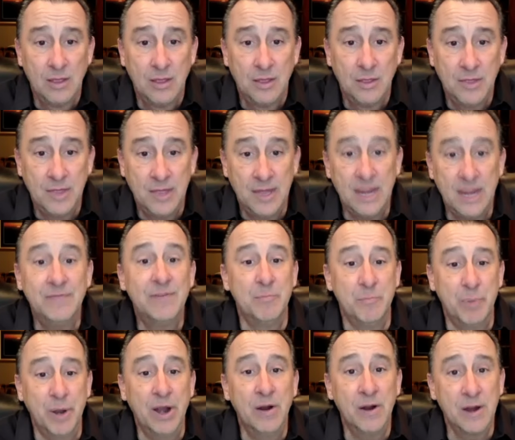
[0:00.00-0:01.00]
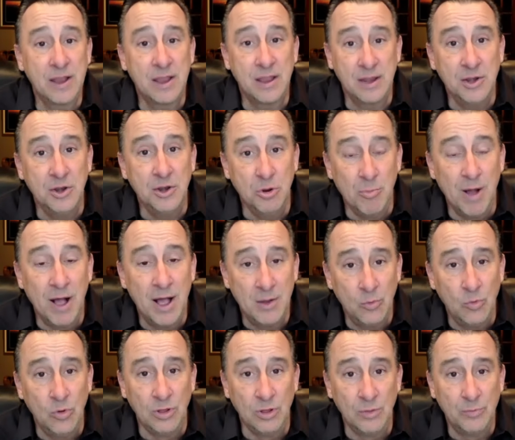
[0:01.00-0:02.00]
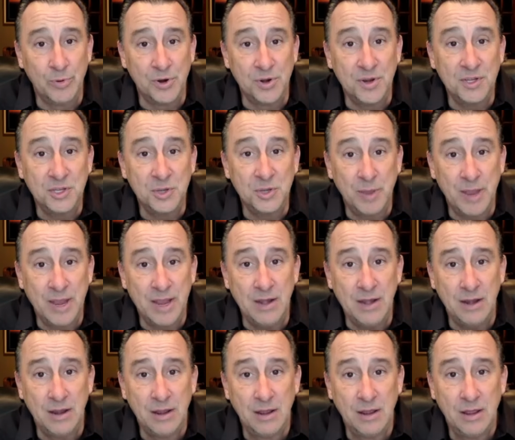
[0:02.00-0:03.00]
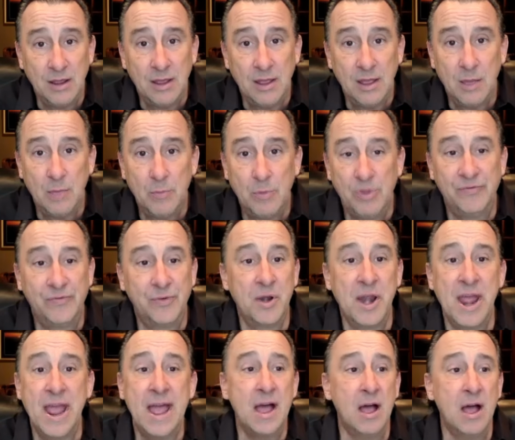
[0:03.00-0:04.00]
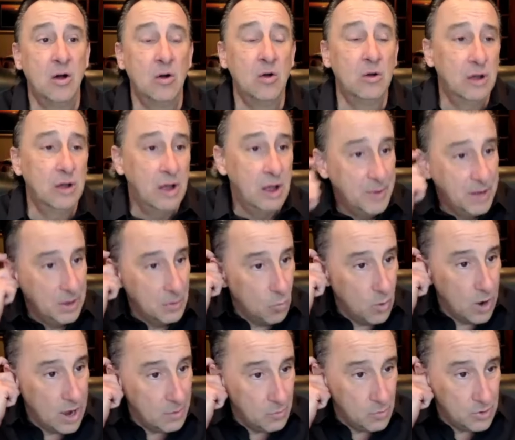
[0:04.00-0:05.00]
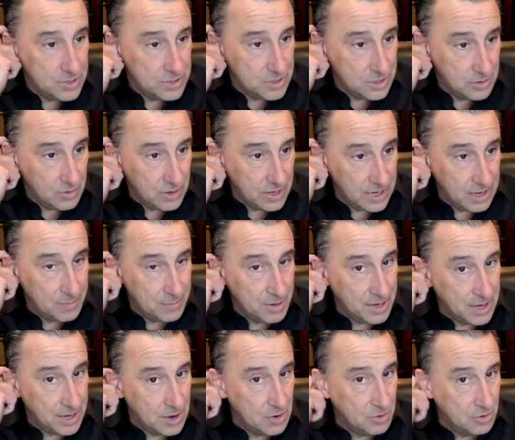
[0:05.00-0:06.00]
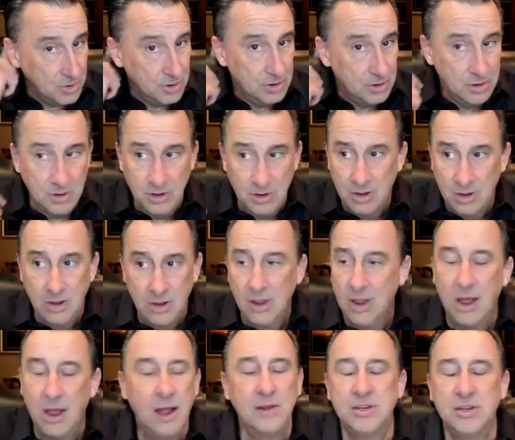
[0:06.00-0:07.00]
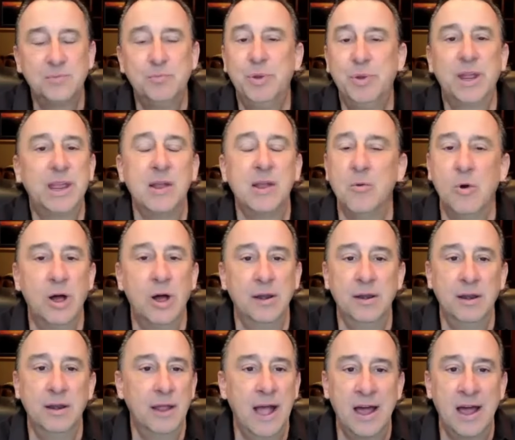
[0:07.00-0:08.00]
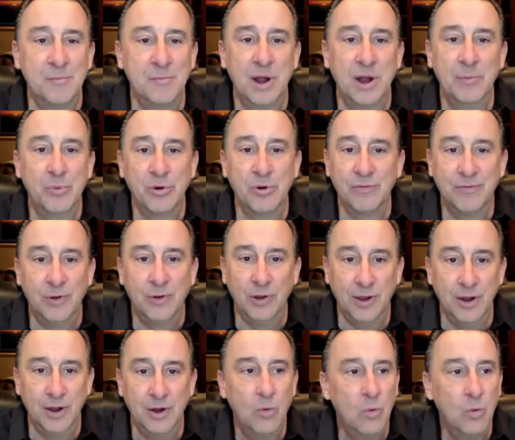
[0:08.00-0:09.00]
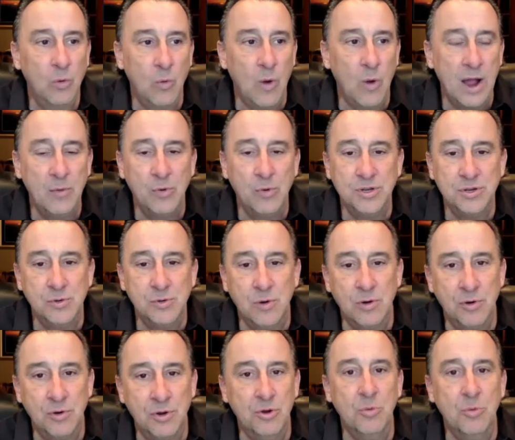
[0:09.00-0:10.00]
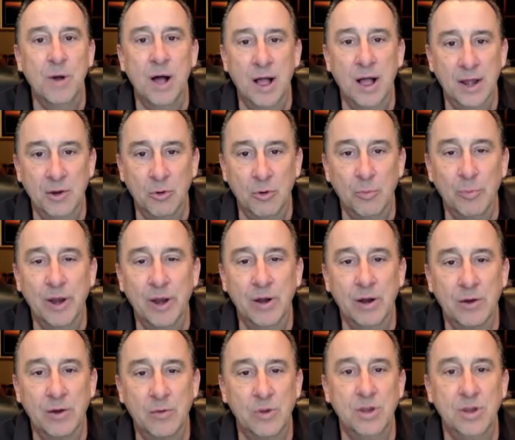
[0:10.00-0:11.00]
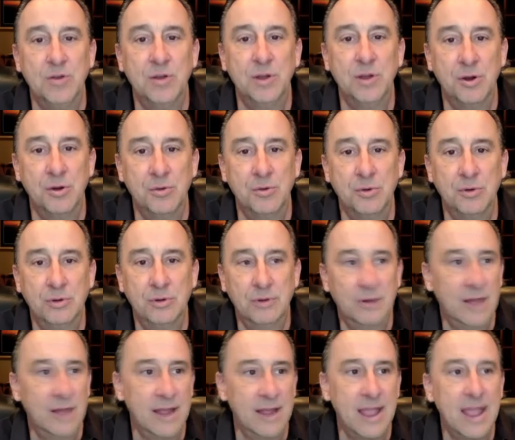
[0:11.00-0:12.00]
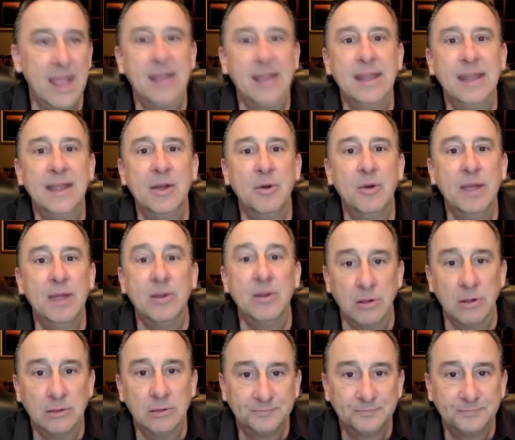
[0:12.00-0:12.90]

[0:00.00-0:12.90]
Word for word: that even Barrick and Newmont will participate. But for now, I mean, why would you anybody own I just picking one out of my portfolio. Why would you own Newmont or Barrick when you could own like Agnico Eagle,